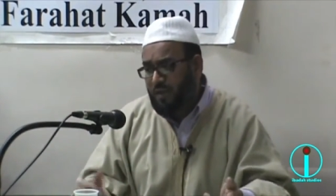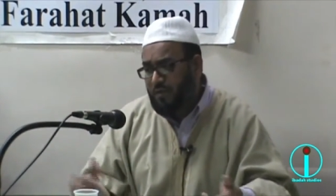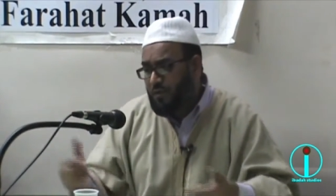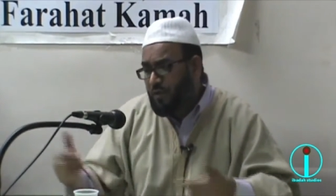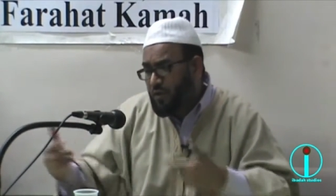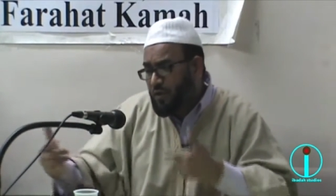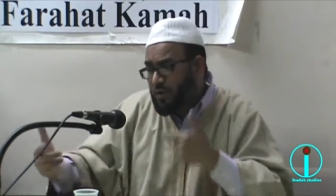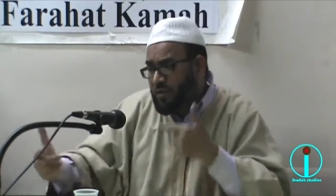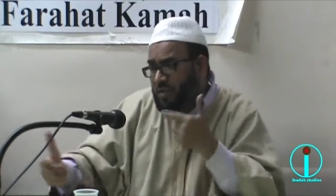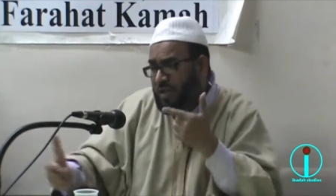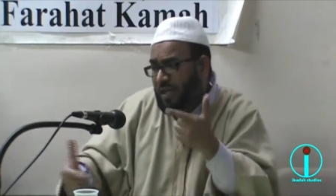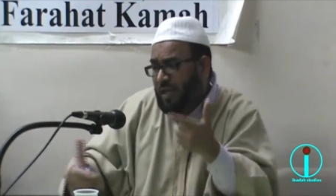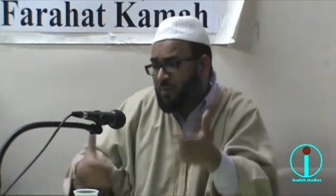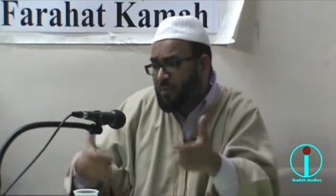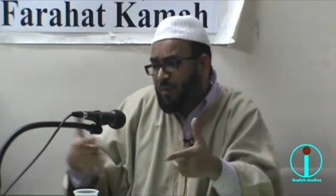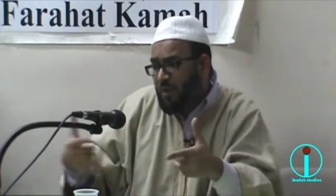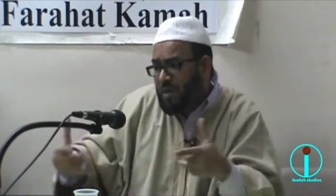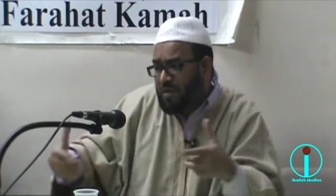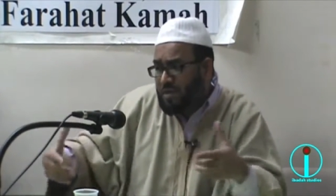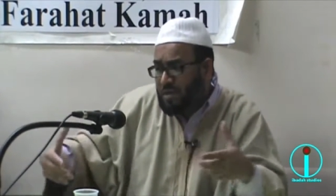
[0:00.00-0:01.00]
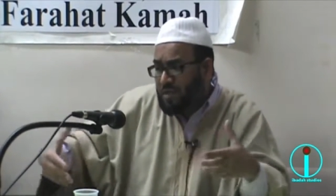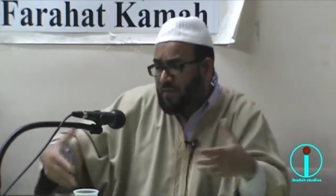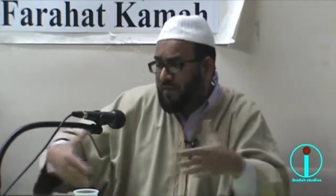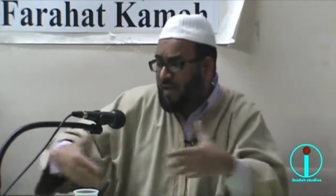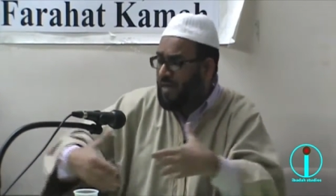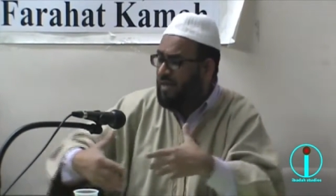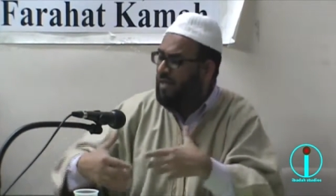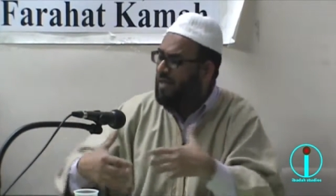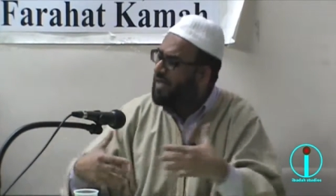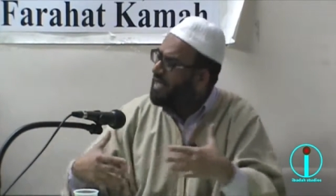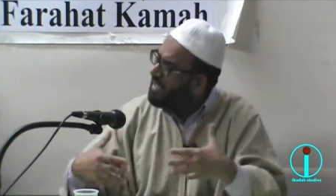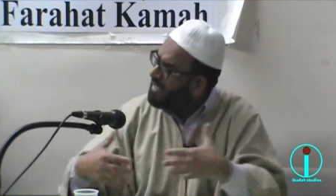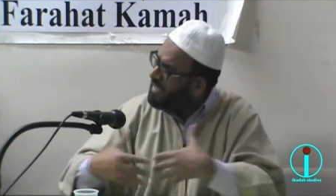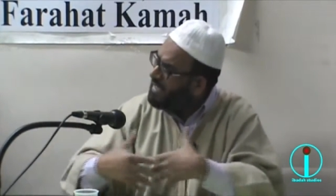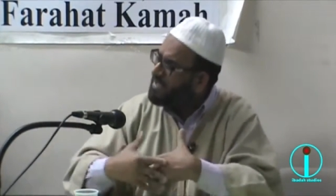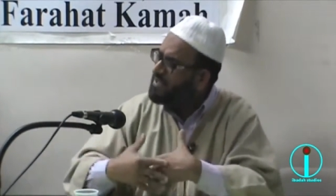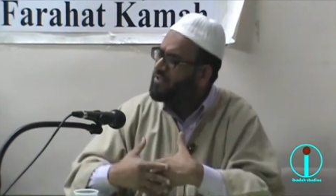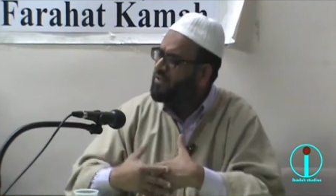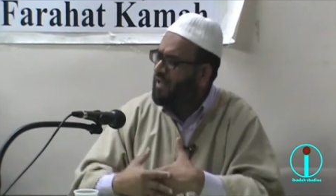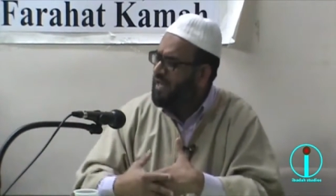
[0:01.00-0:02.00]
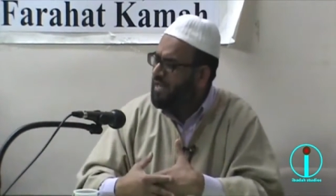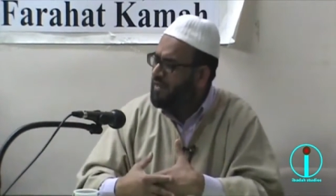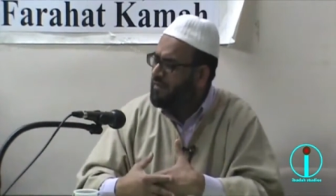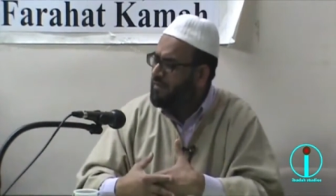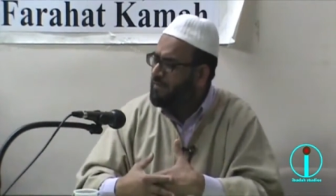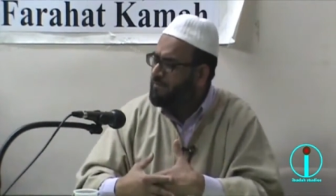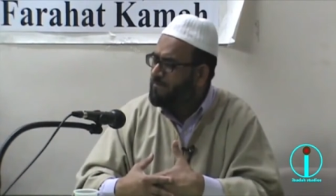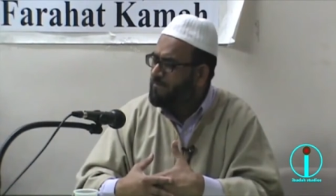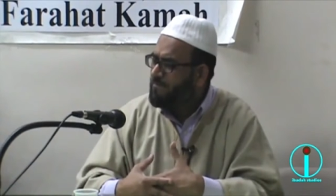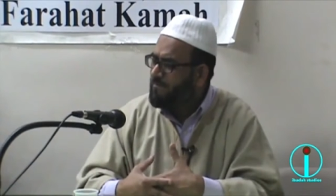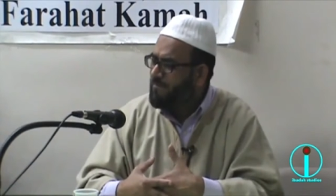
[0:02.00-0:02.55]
So you start a process of halaqa, getting together.